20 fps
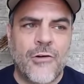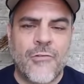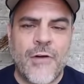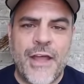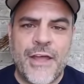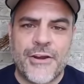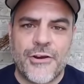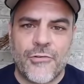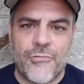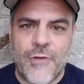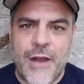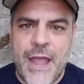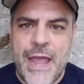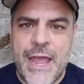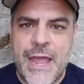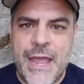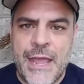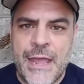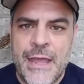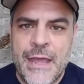Randall
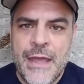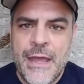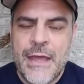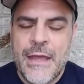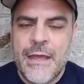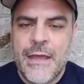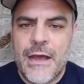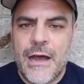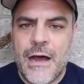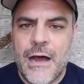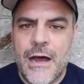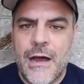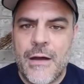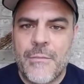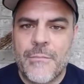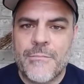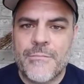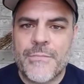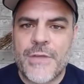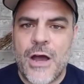Wray, um,